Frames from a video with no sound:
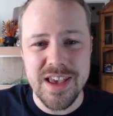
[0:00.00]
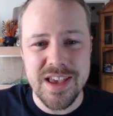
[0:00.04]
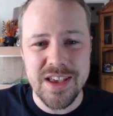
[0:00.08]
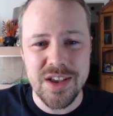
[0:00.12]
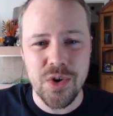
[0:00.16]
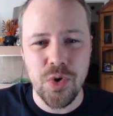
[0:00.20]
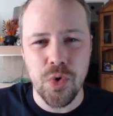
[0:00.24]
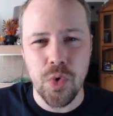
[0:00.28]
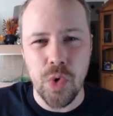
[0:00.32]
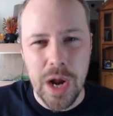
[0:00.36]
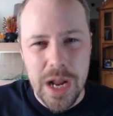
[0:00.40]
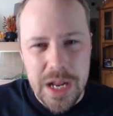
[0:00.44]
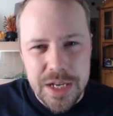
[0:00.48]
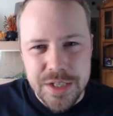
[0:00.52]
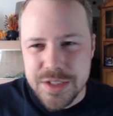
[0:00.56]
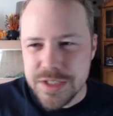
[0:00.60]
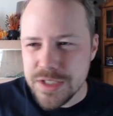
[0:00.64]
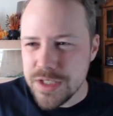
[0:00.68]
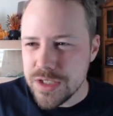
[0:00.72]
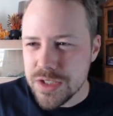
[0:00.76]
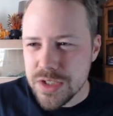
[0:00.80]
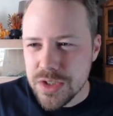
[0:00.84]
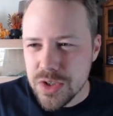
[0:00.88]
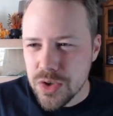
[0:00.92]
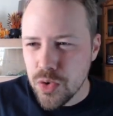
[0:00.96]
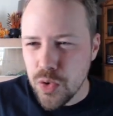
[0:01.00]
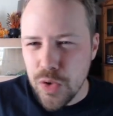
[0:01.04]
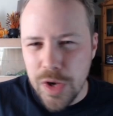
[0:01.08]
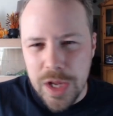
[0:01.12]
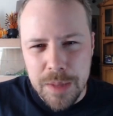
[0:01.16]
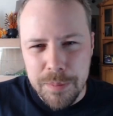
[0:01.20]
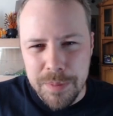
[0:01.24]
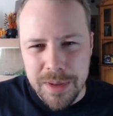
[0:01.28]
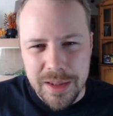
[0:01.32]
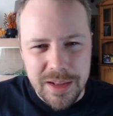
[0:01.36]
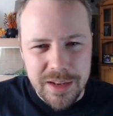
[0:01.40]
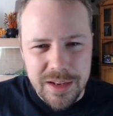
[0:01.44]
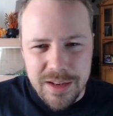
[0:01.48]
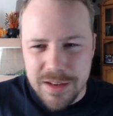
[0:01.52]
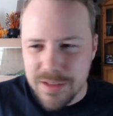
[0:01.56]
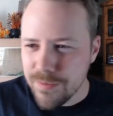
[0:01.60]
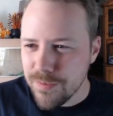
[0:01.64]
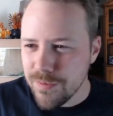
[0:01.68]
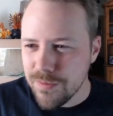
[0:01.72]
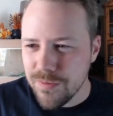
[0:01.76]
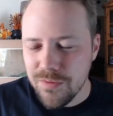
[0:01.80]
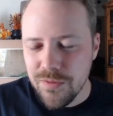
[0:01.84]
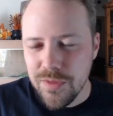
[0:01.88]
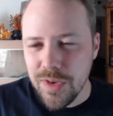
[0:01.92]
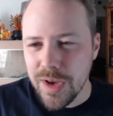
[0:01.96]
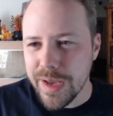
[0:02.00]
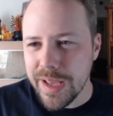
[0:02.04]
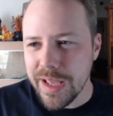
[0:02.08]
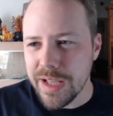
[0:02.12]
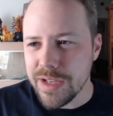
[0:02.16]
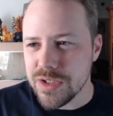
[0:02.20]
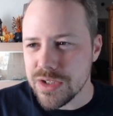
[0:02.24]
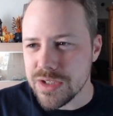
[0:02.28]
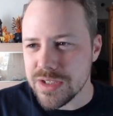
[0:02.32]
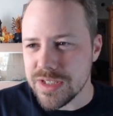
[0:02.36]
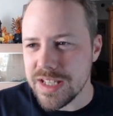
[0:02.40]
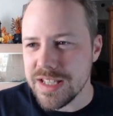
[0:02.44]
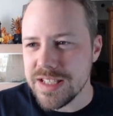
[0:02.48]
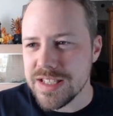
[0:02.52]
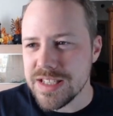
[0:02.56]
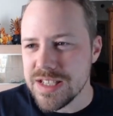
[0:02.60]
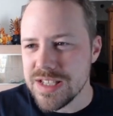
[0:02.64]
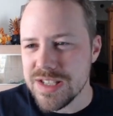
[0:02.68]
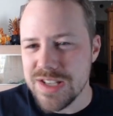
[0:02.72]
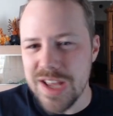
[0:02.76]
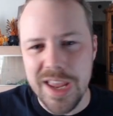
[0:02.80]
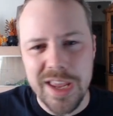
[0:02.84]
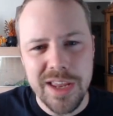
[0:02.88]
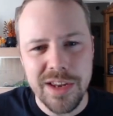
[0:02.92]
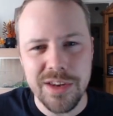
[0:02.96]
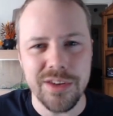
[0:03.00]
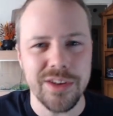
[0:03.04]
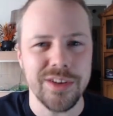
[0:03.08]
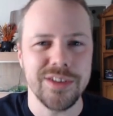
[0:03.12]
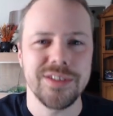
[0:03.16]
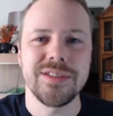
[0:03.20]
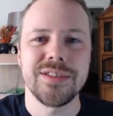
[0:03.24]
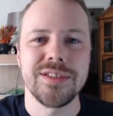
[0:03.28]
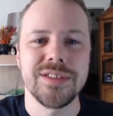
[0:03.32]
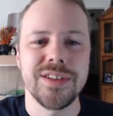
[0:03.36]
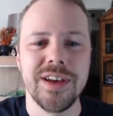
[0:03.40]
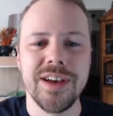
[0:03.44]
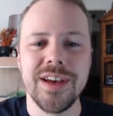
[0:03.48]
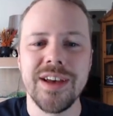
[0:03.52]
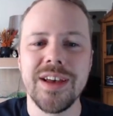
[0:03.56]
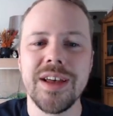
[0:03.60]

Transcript: crazy screaming and fucking just insaneness...